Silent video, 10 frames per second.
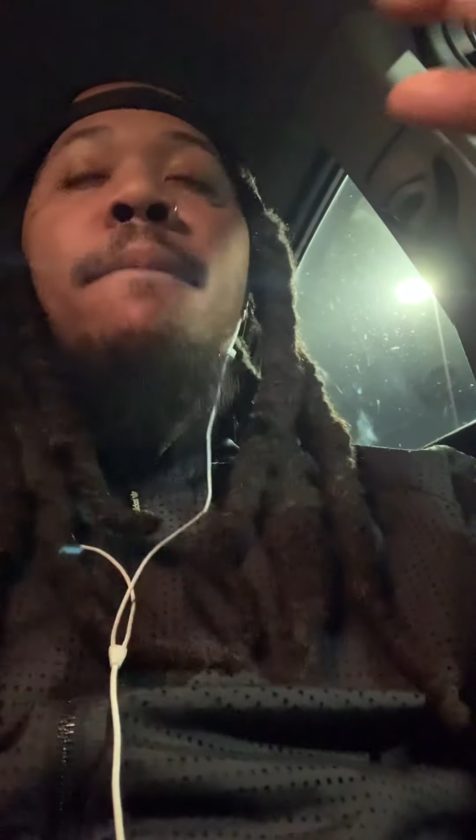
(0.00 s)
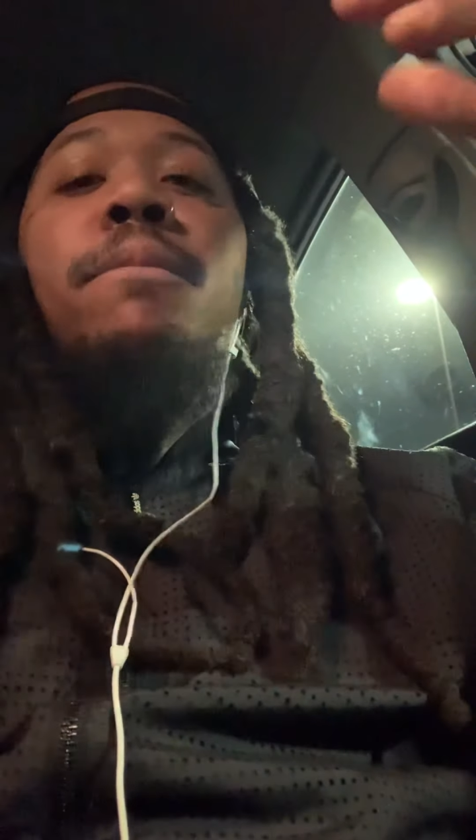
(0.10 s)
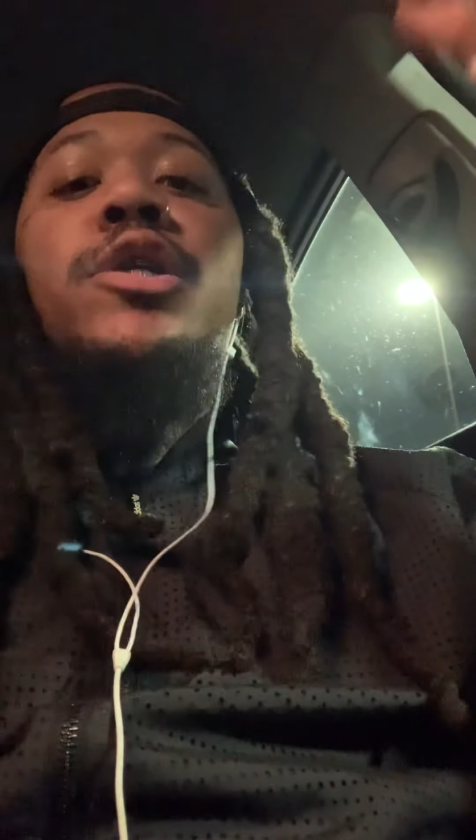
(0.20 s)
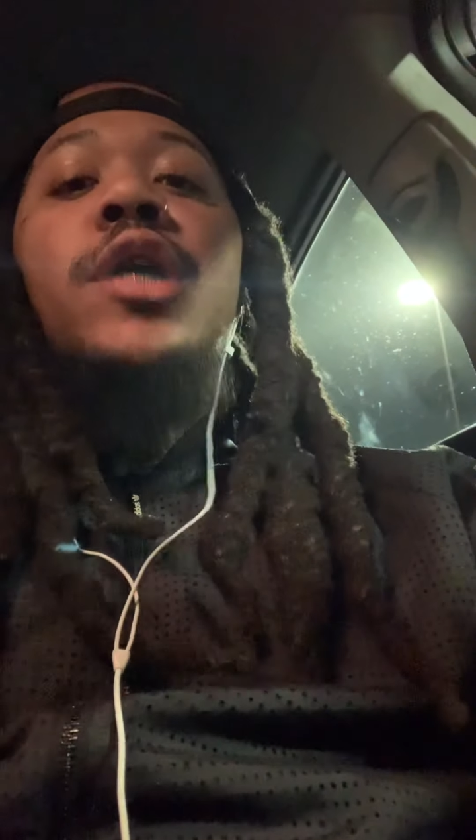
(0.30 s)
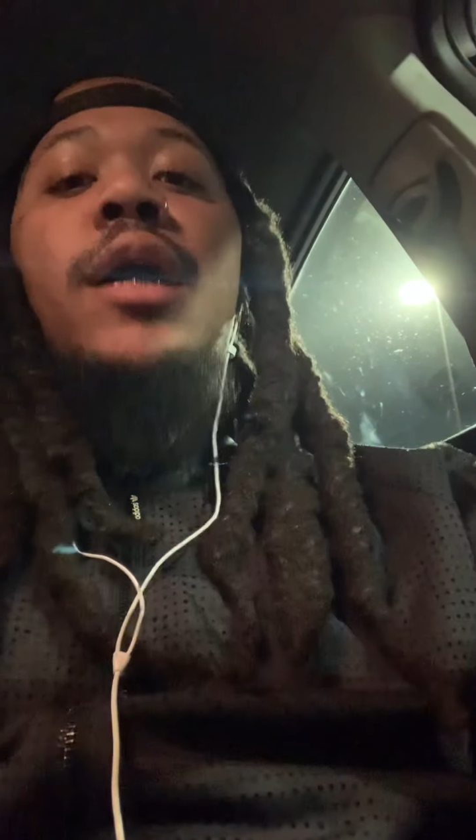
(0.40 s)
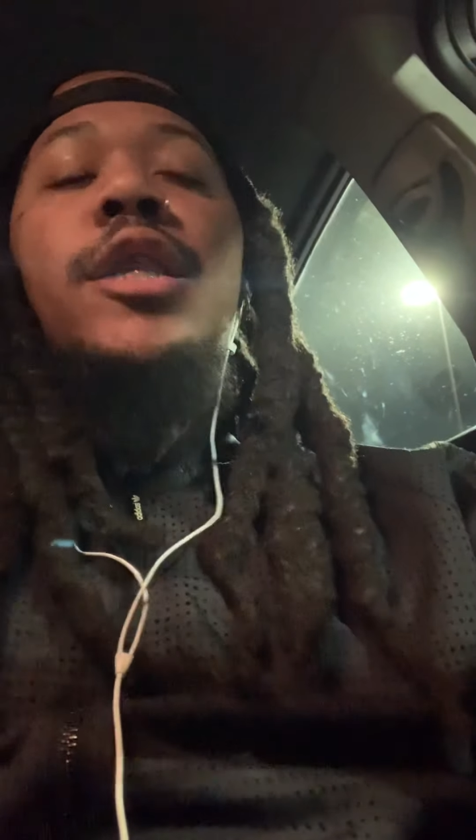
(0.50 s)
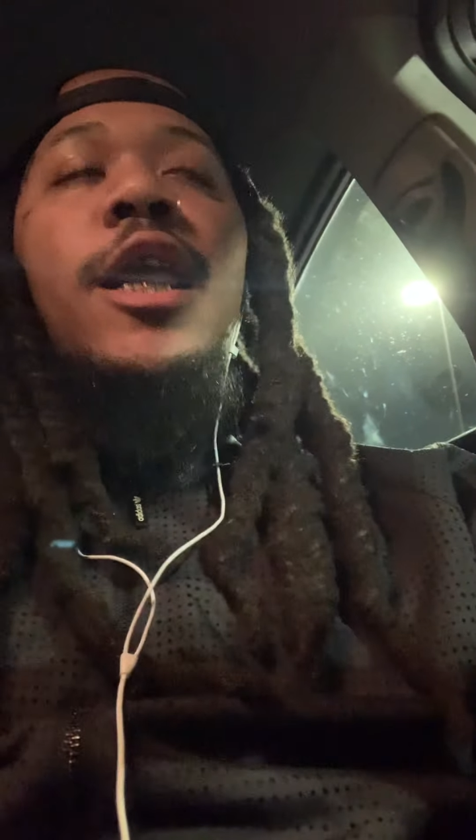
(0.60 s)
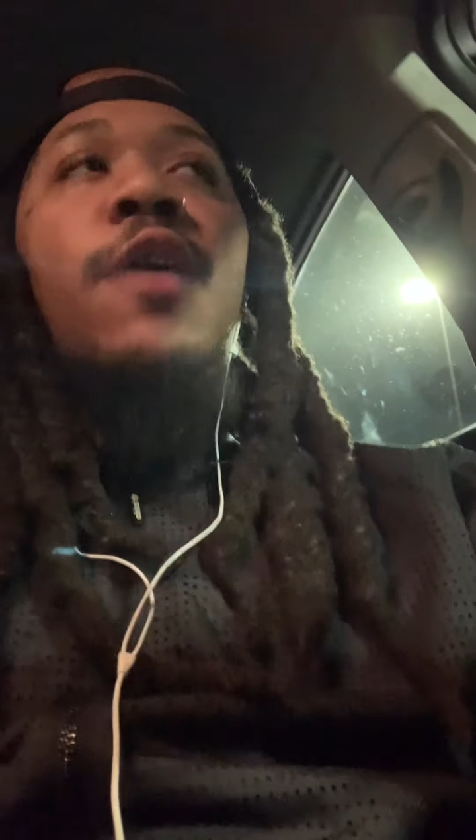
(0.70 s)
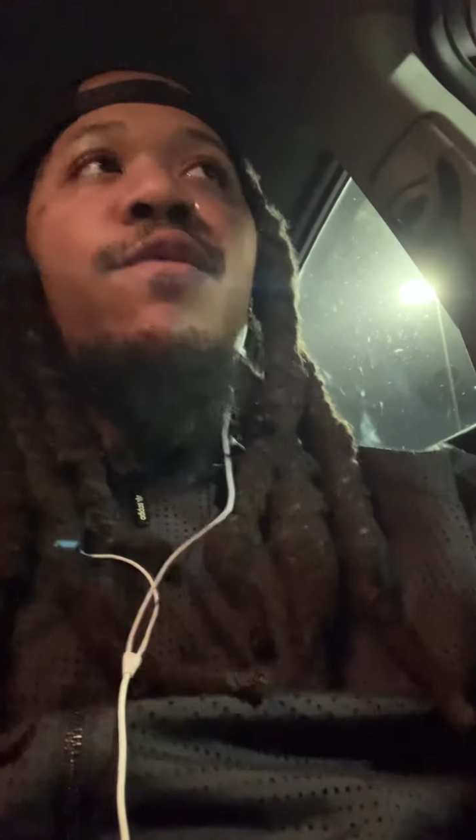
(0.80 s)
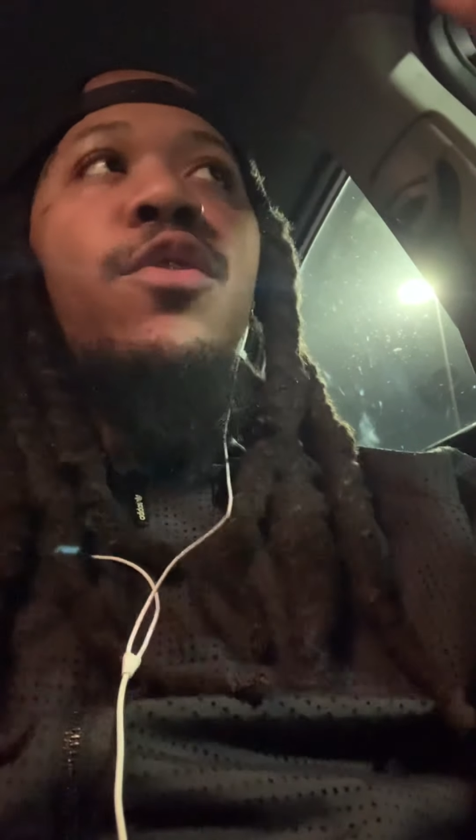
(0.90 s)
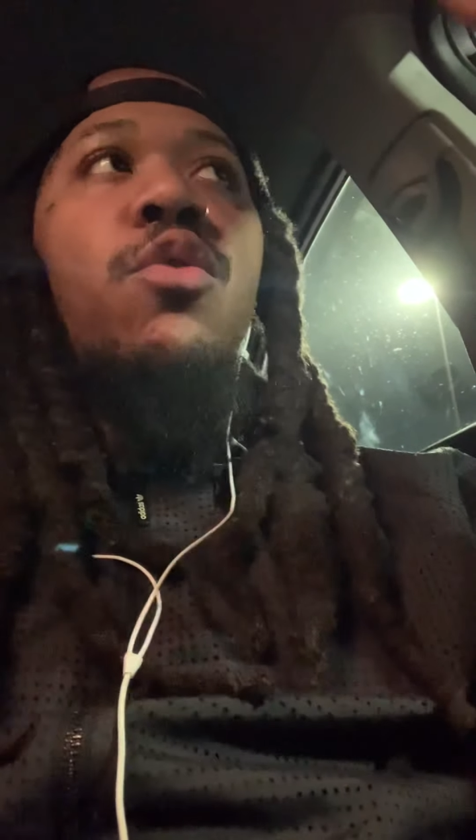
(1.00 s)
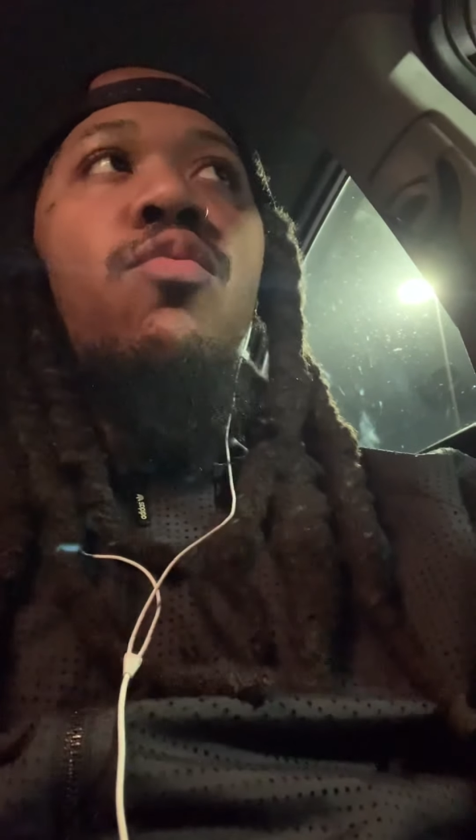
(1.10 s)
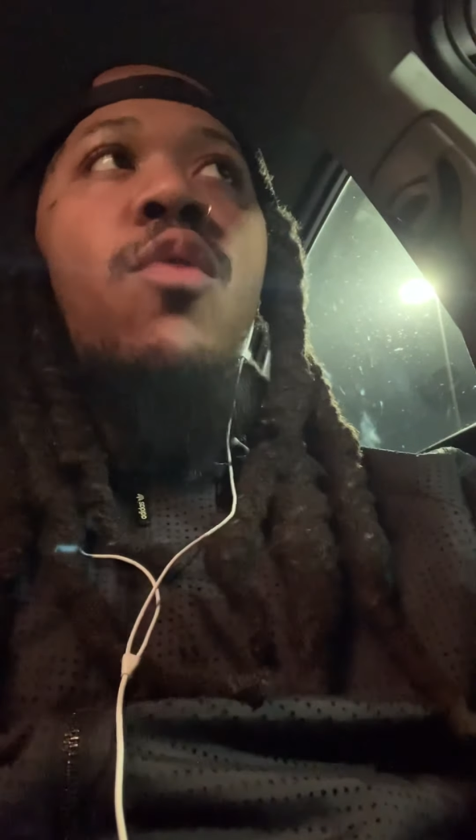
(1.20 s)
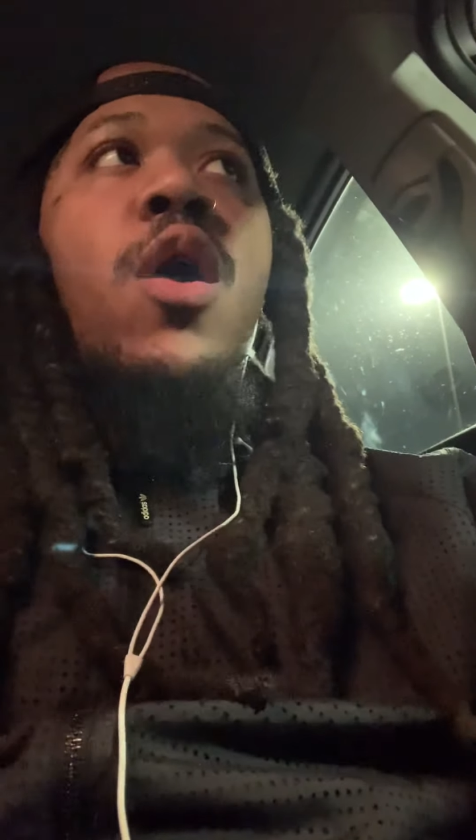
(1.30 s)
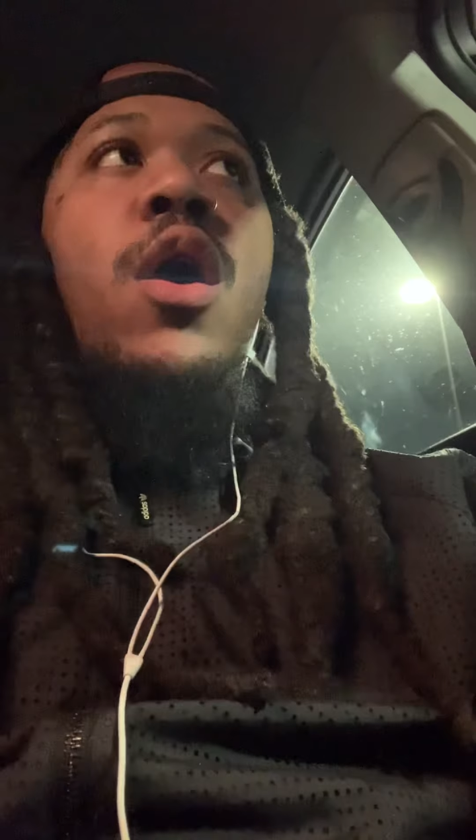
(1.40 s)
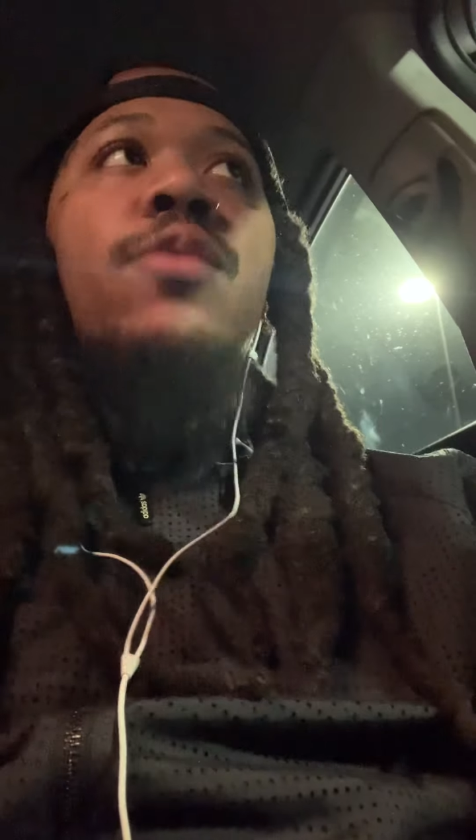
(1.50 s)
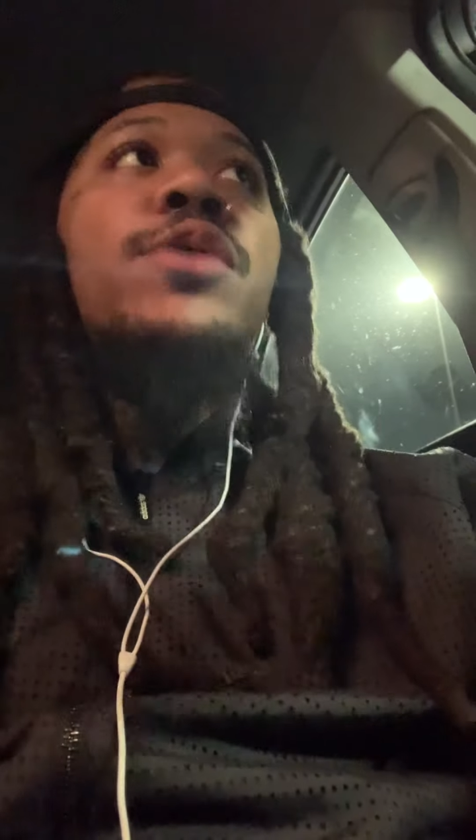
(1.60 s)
But y'all did it for the wrong